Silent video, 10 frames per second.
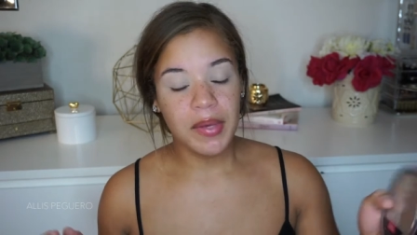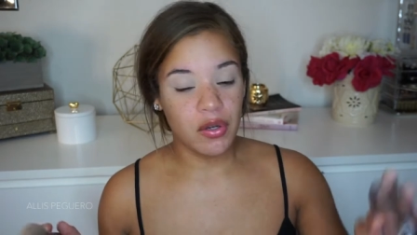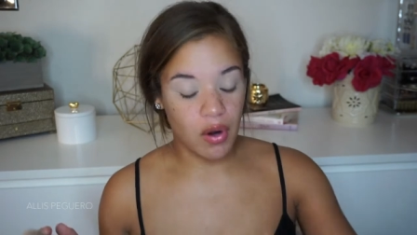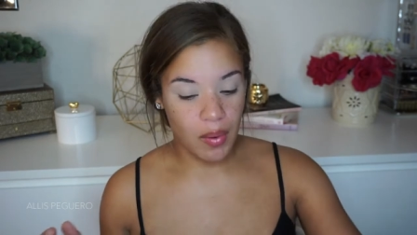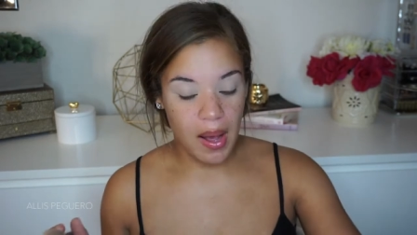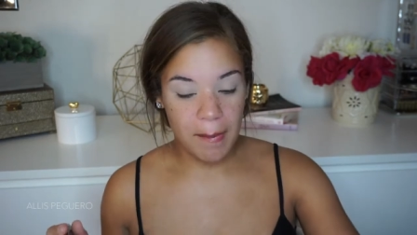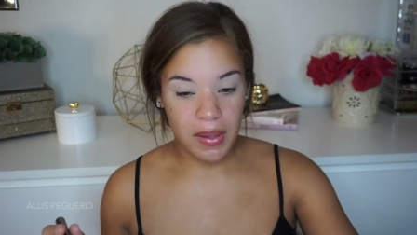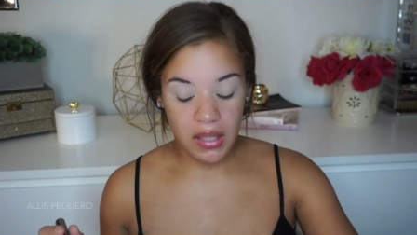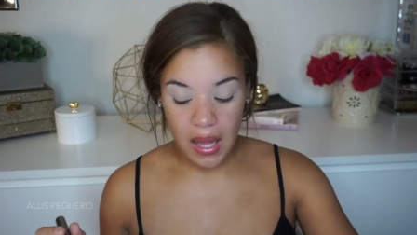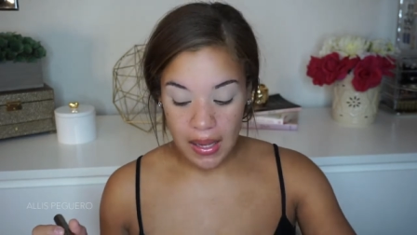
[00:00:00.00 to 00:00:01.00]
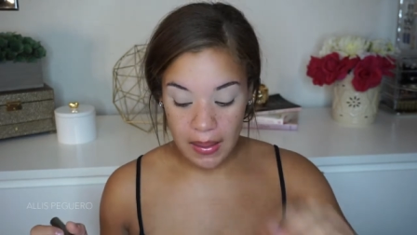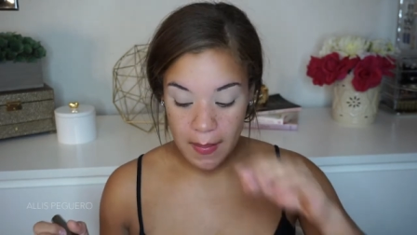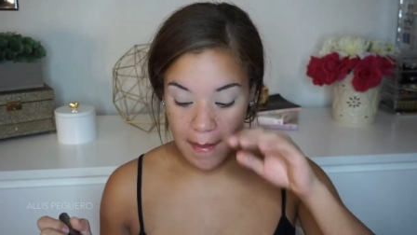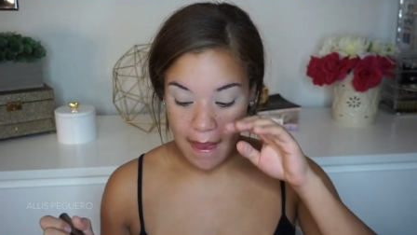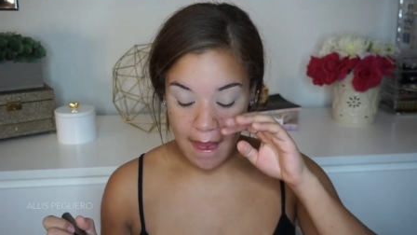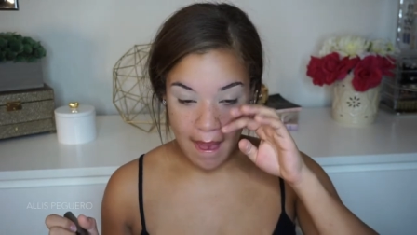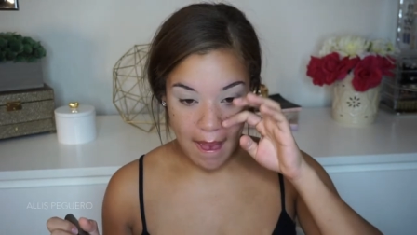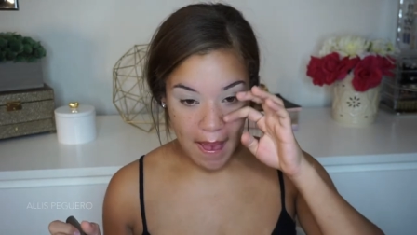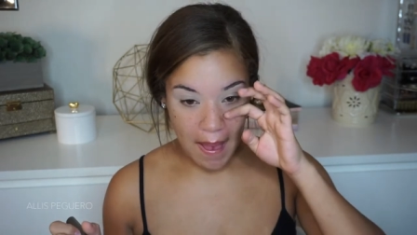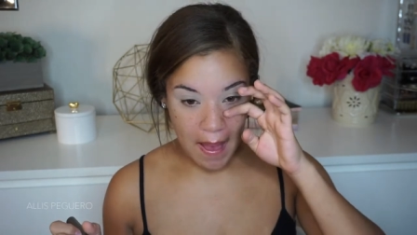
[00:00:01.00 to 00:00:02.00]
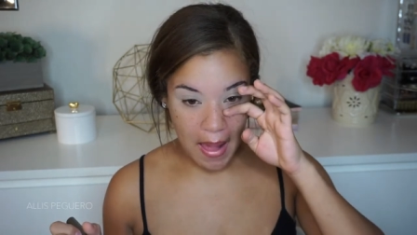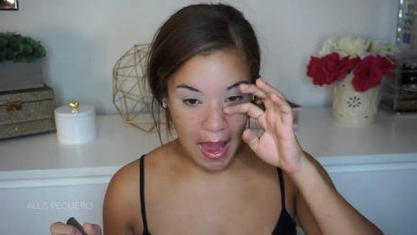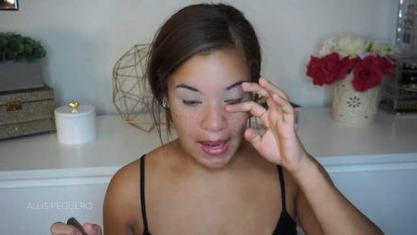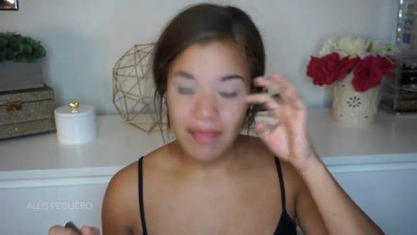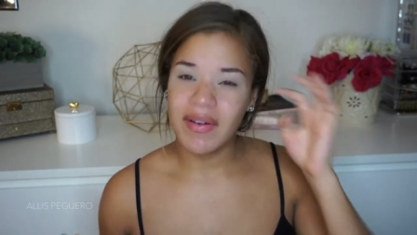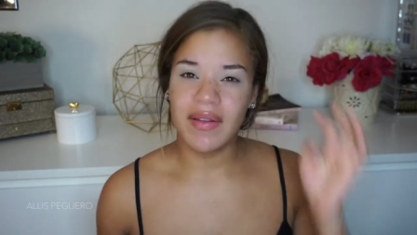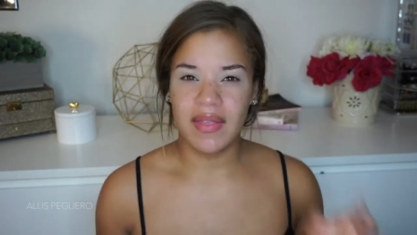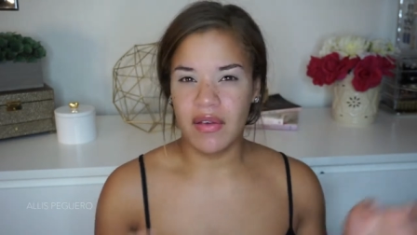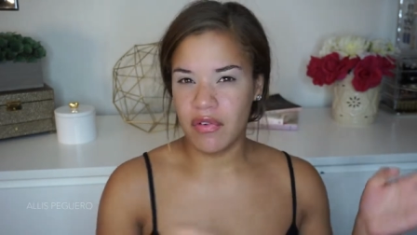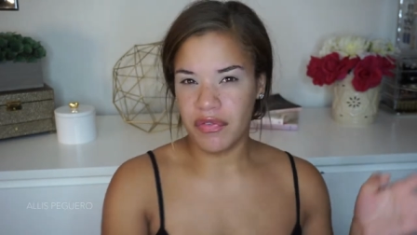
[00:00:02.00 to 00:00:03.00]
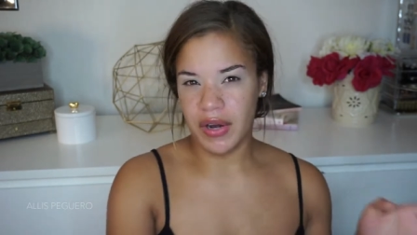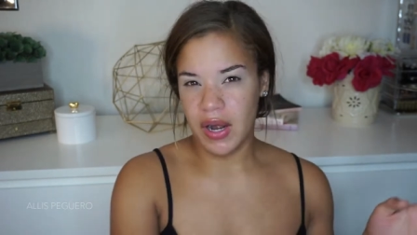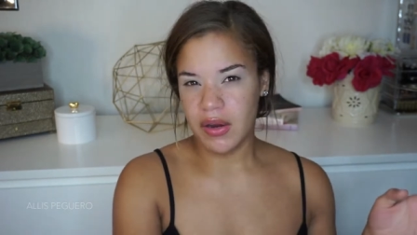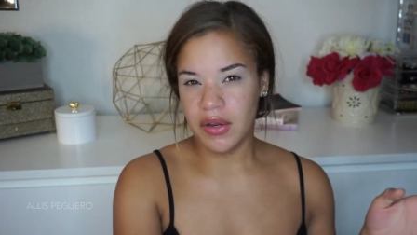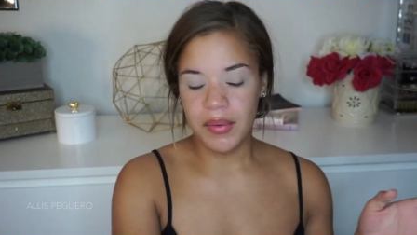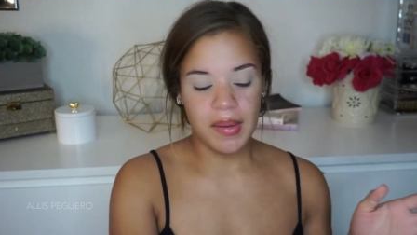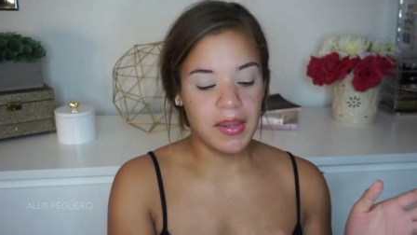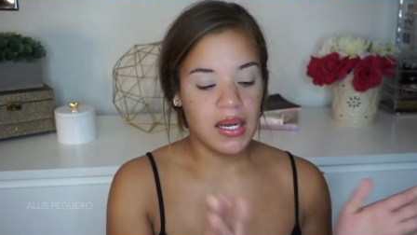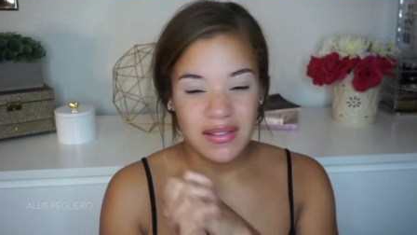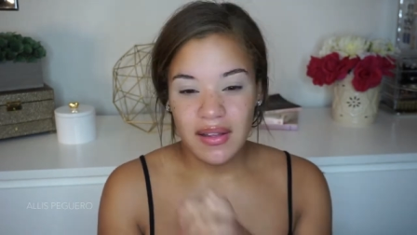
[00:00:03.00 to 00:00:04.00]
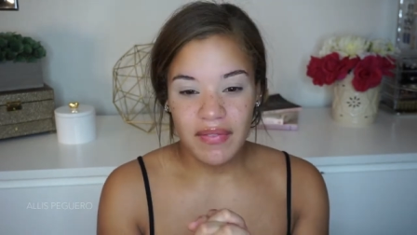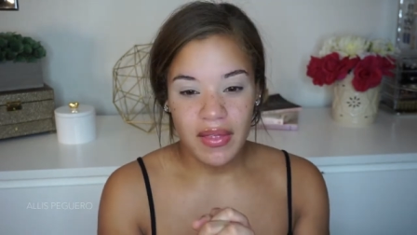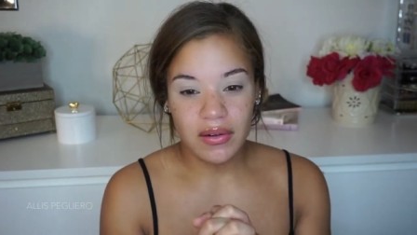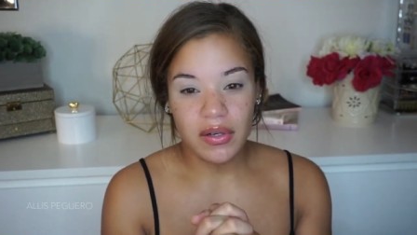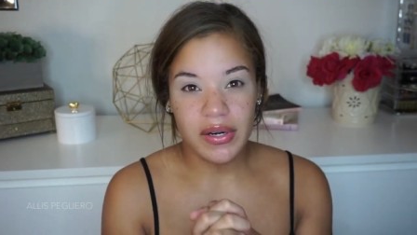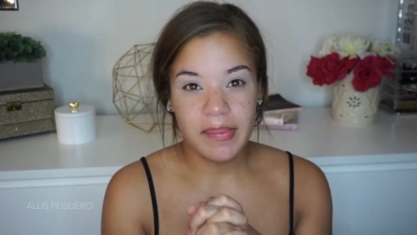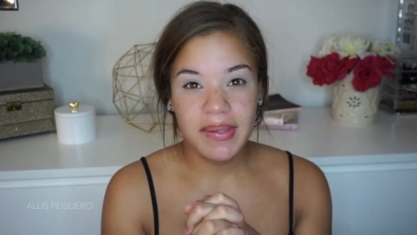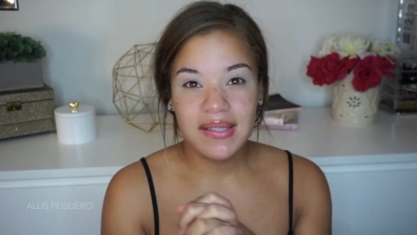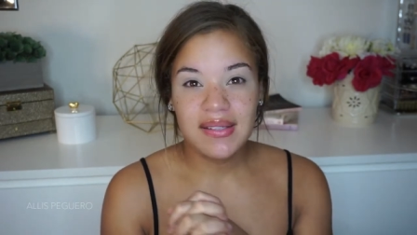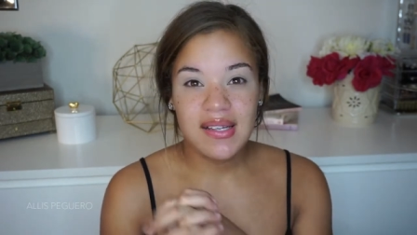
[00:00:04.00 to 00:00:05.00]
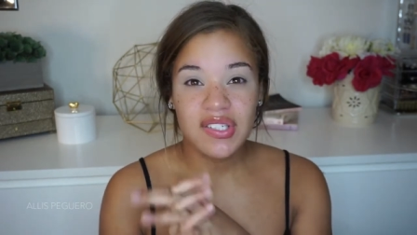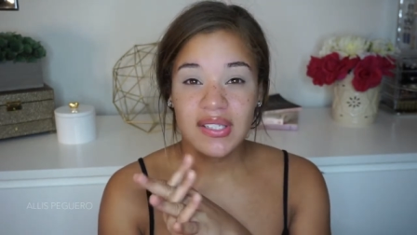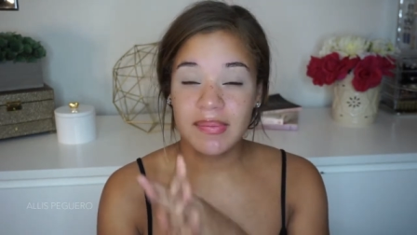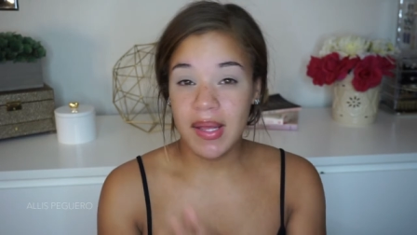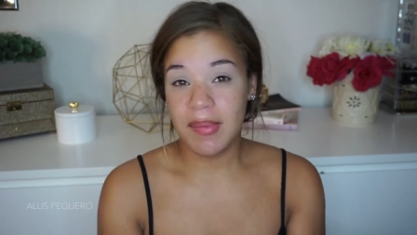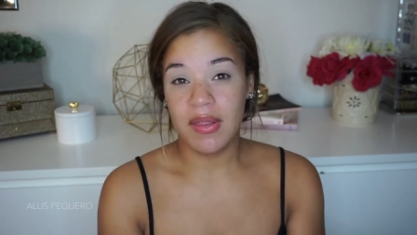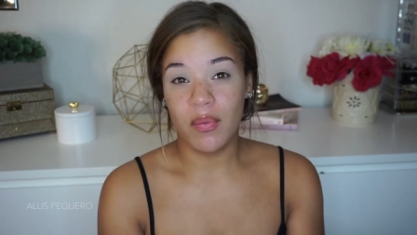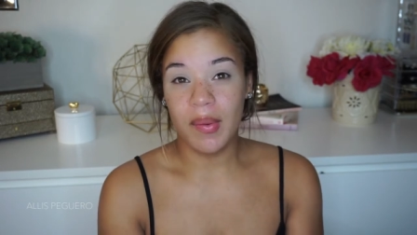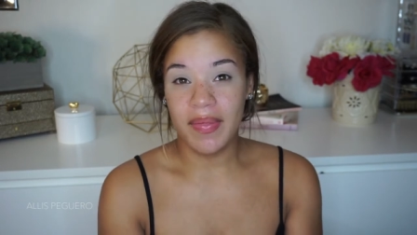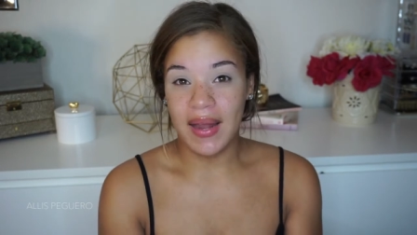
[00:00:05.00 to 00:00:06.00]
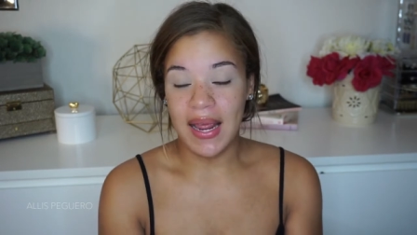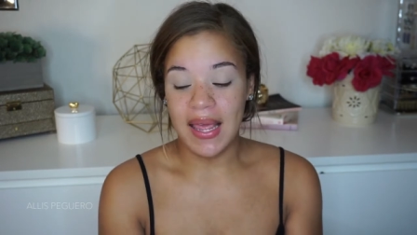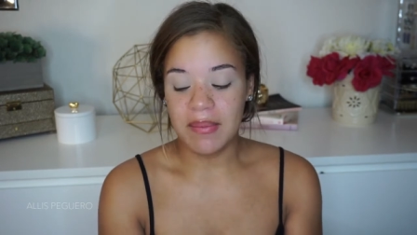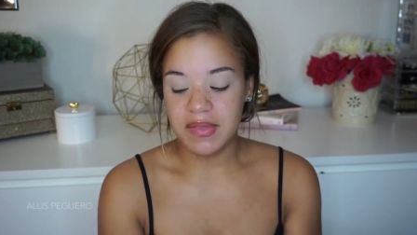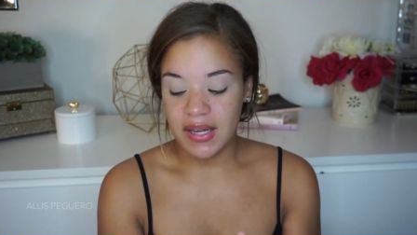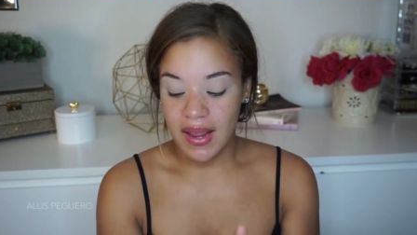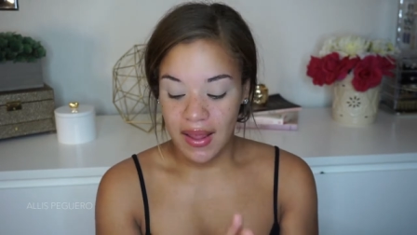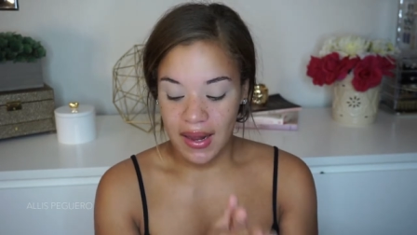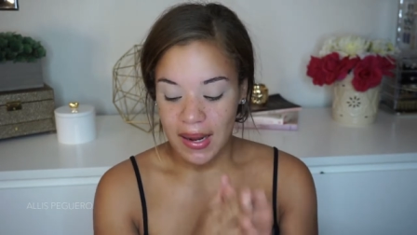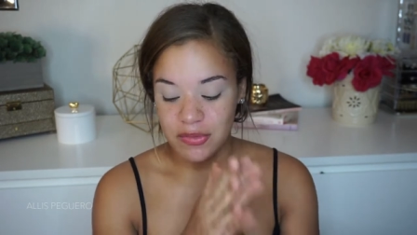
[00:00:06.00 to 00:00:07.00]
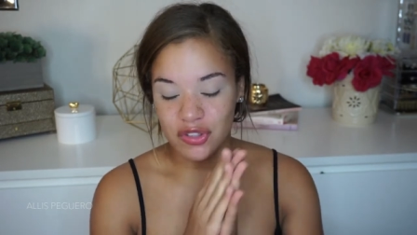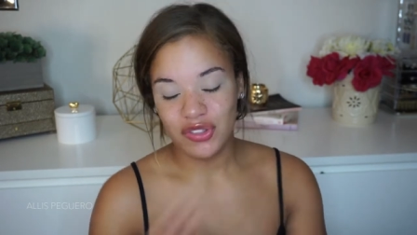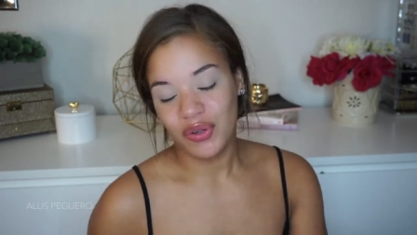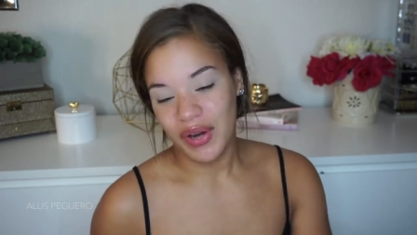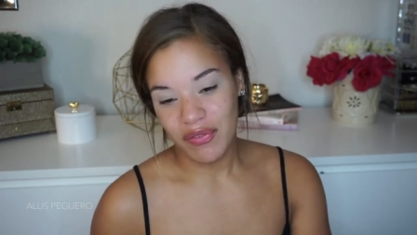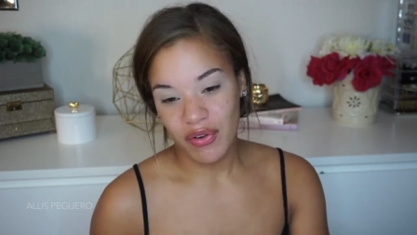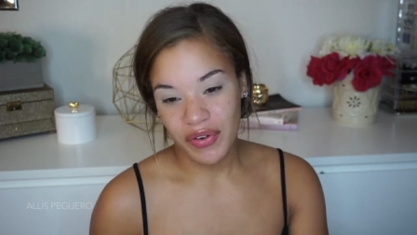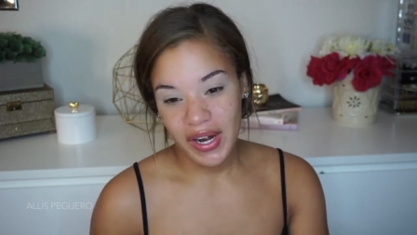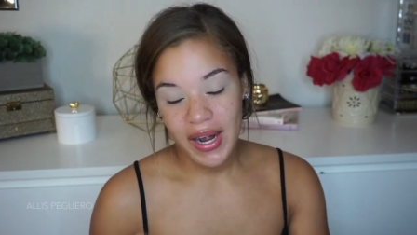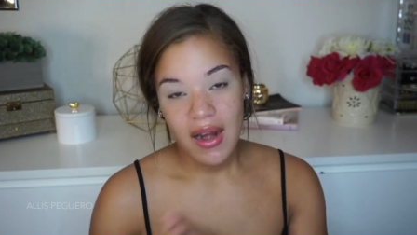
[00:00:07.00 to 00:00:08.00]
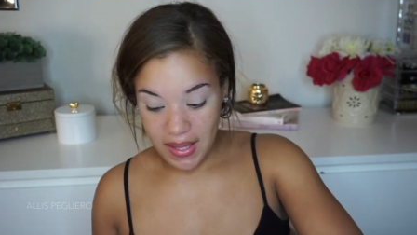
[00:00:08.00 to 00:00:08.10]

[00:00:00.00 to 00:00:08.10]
me grow up a lot. And I'm very thankful for her. You know what I mean? Just love that little girl to pieces. She's made me the woman that I am today, and I'm just so grateful for her.